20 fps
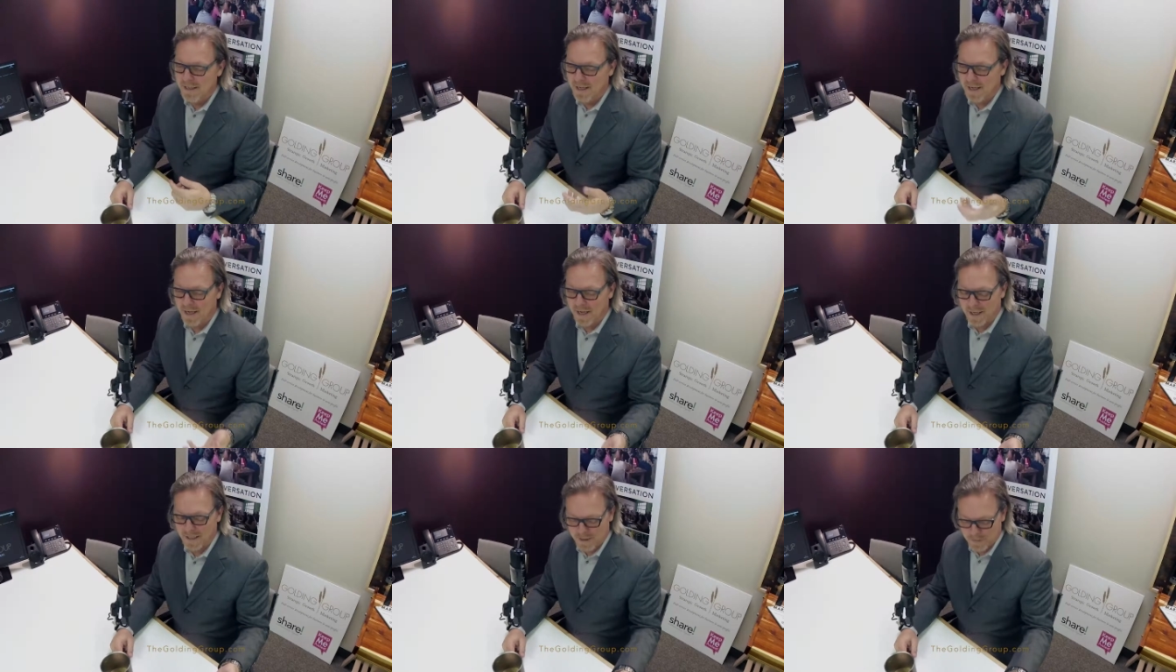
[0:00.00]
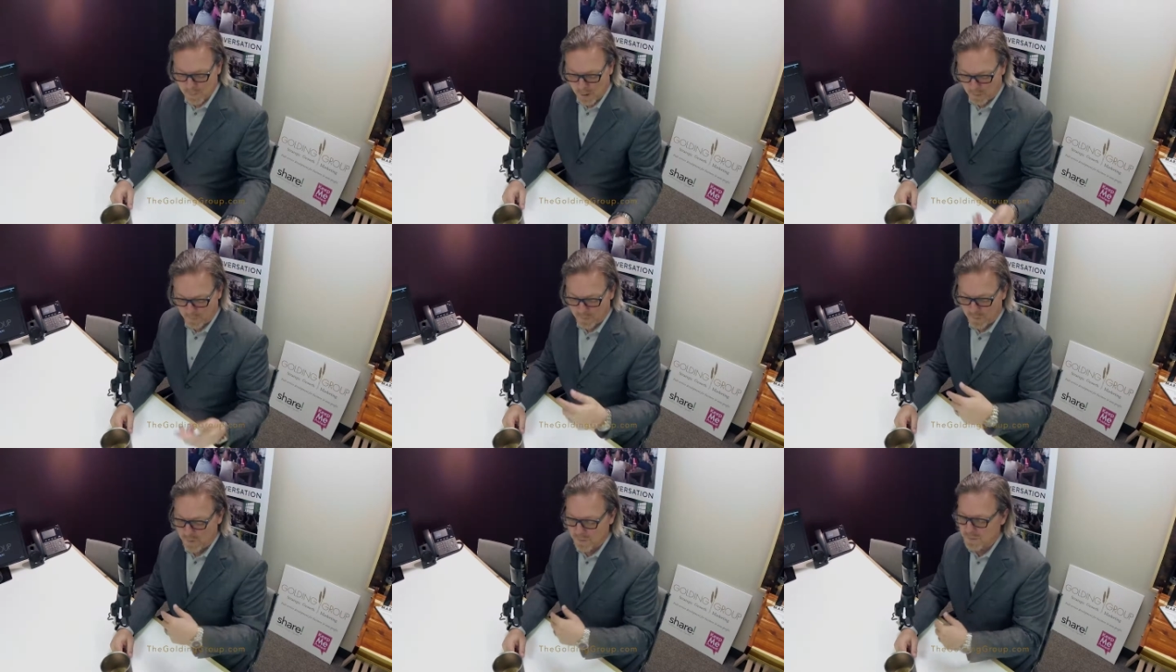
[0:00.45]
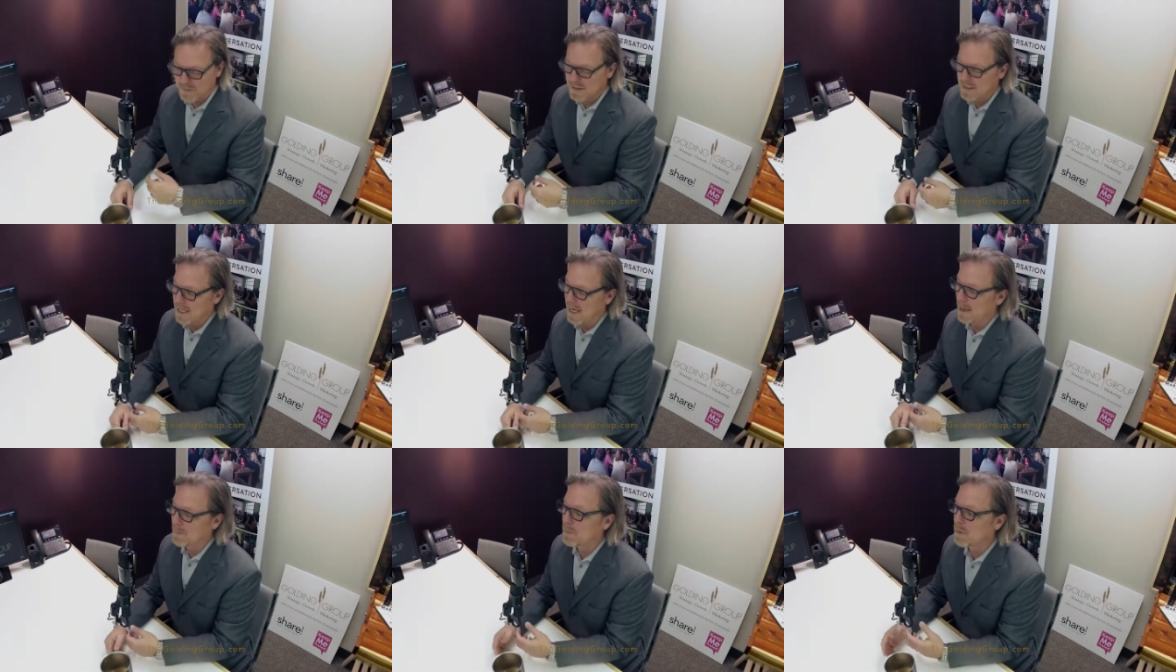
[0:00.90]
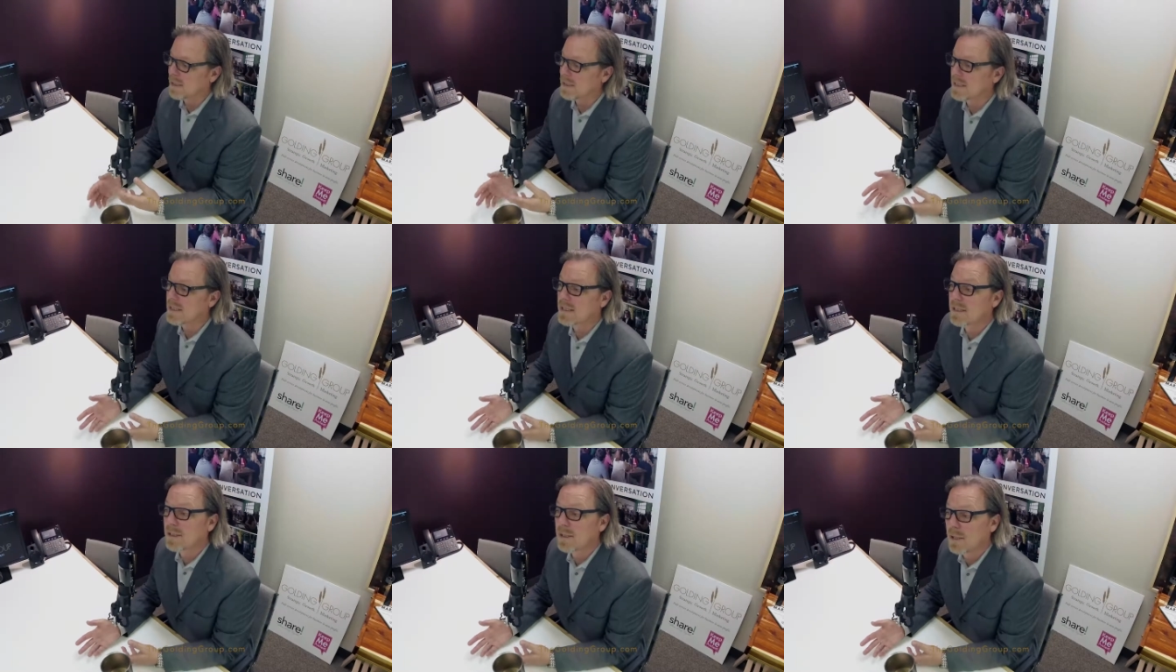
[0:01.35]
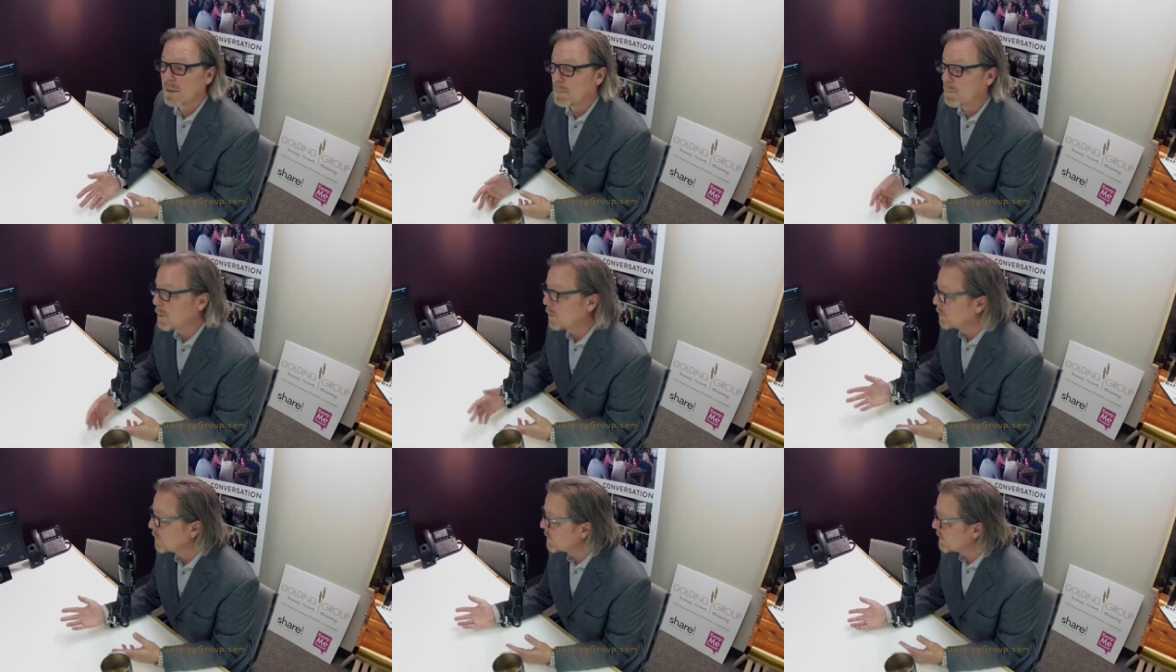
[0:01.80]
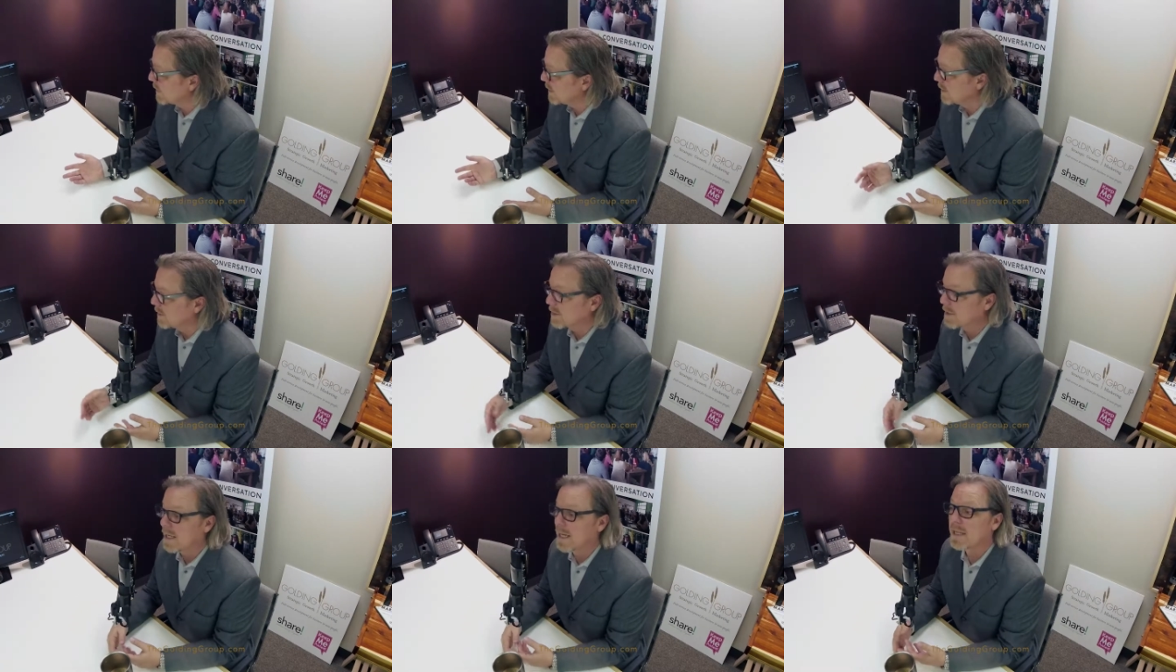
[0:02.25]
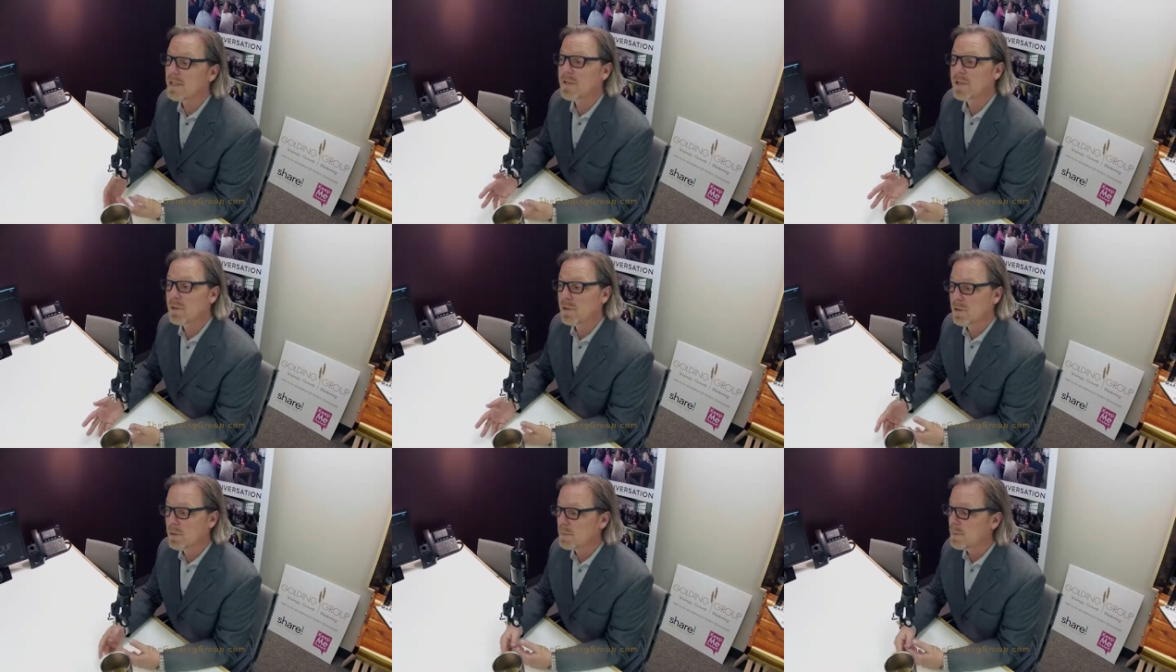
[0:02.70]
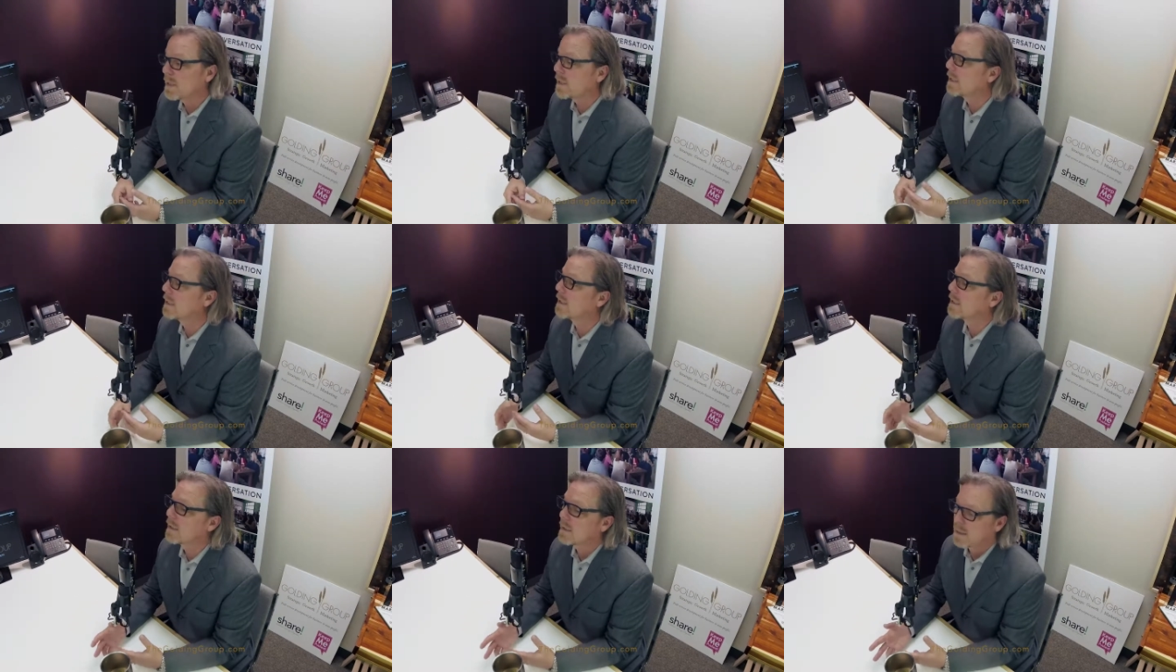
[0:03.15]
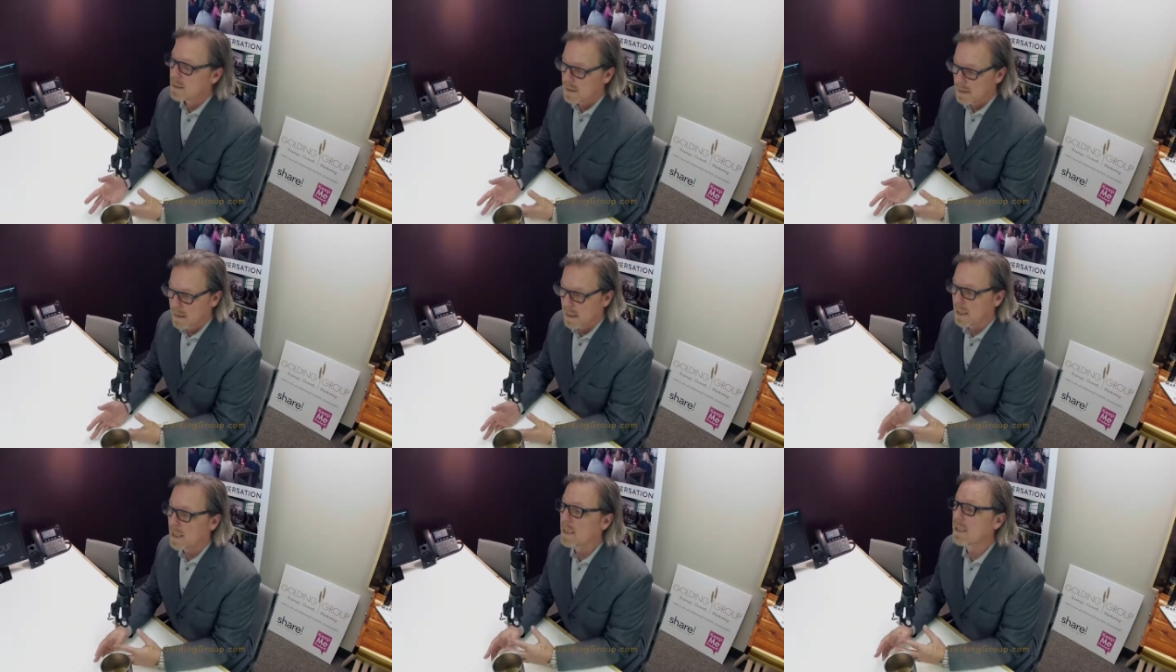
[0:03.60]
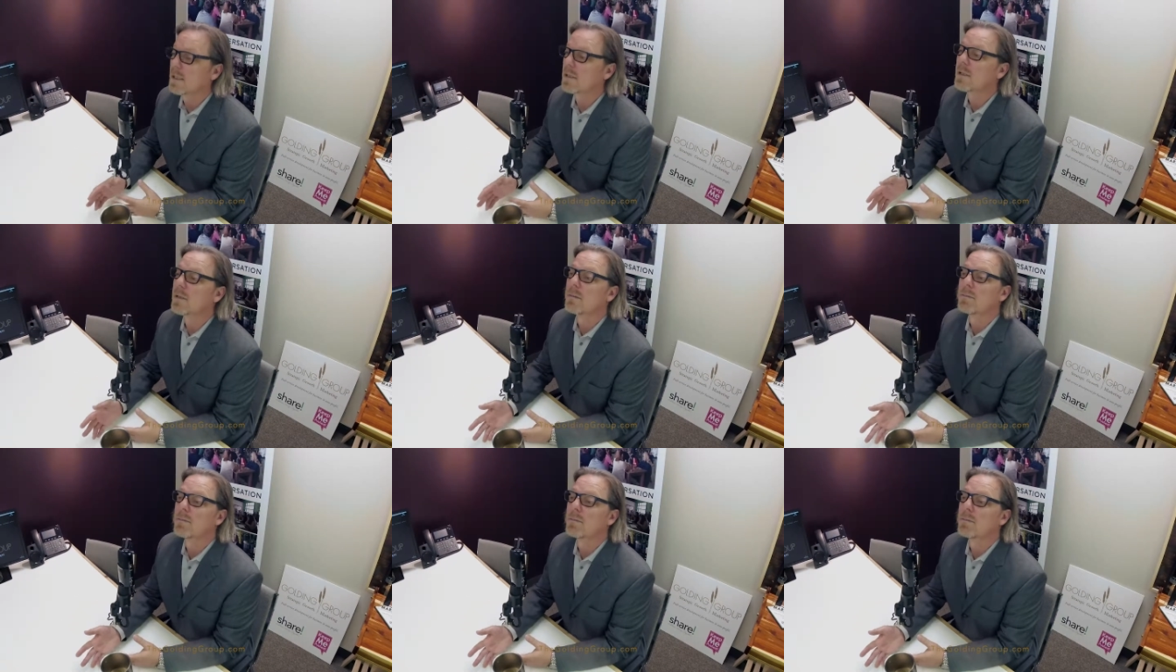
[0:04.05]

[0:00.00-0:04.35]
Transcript: uh, smartphones, tablets, computers, internet, social media, uh,